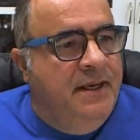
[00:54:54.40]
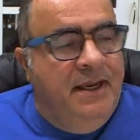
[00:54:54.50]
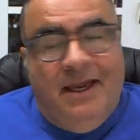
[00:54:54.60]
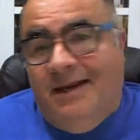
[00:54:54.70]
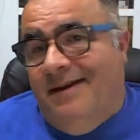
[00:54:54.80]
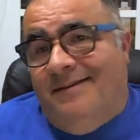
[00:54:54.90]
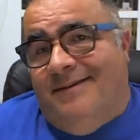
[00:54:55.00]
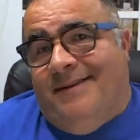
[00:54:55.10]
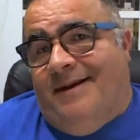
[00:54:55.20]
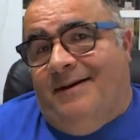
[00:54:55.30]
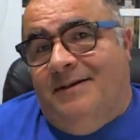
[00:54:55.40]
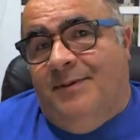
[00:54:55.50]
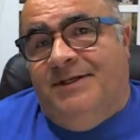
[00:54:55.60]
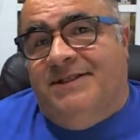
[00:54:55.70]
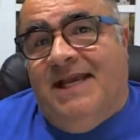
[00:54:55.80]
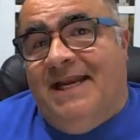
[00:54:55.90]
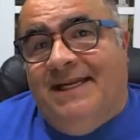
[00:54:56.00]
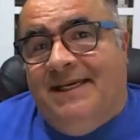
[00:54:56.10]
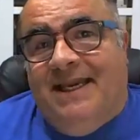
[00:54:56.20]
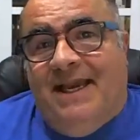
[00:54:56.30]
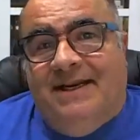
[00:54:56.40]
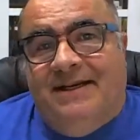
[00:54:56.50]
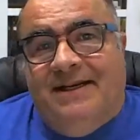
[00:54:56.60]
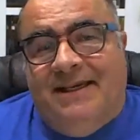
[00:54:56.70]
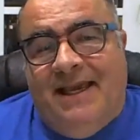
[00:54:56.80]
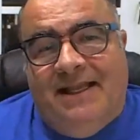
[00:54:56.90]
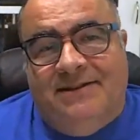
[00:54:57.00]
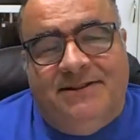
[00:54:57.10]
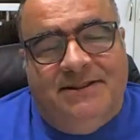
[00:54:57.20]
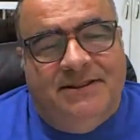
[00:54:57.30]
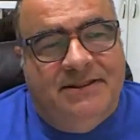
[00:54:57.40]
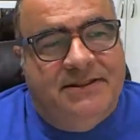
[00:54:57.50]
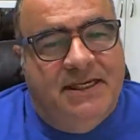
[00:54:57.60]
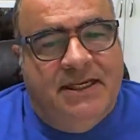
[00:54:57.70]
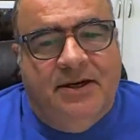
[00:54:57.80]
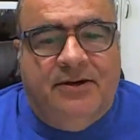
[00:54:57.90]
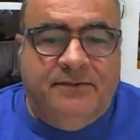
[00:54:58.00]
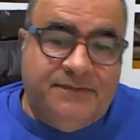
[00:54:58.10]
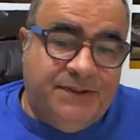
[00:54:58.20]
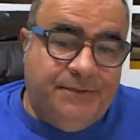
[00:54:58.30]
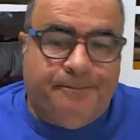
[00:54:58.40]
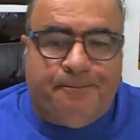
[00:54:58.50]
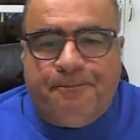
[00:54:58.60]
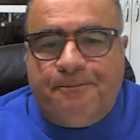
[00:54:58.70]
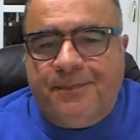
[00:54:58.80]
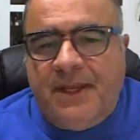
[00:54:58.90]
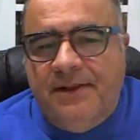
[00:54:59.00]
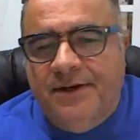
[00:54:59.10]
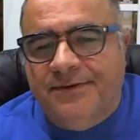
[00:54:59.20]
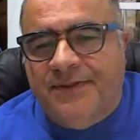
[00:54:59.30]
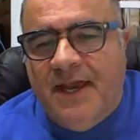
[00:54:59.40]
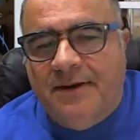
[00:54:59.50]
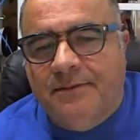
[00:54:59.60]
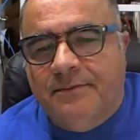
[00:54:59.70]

and nothing that a little bit of sanding can't take care of. So there's that.